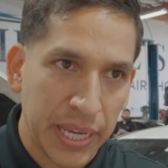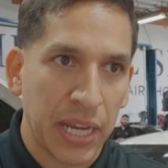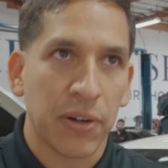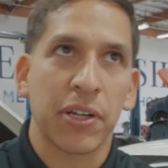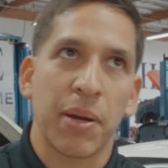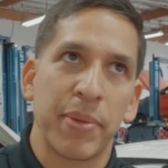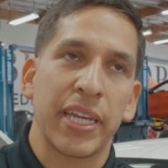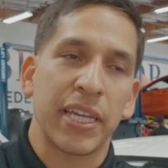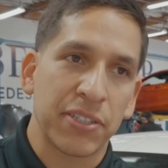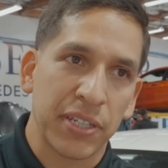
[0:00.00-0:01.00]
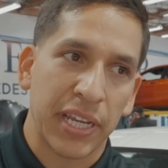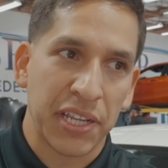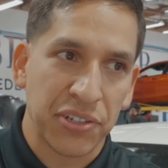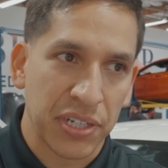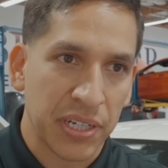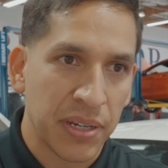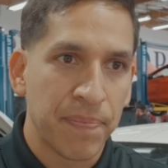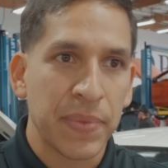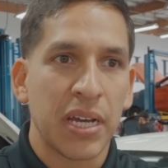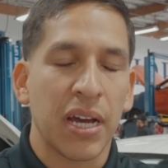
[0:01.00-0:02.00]
air coming into the engine.
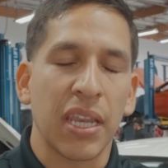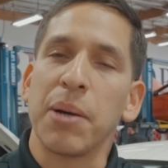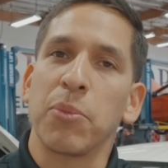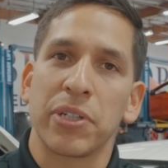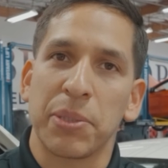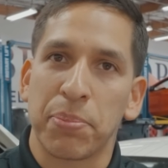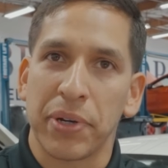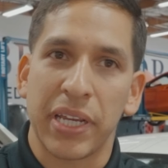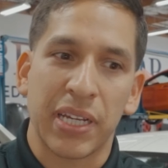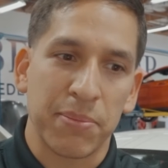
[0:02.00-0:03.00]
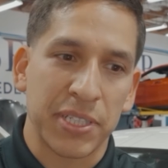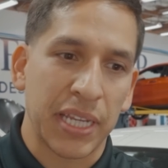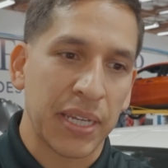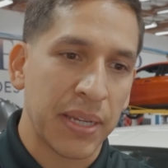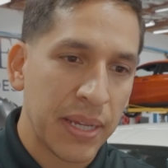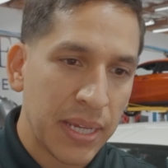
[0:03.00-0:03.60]
A lot more debris comes in.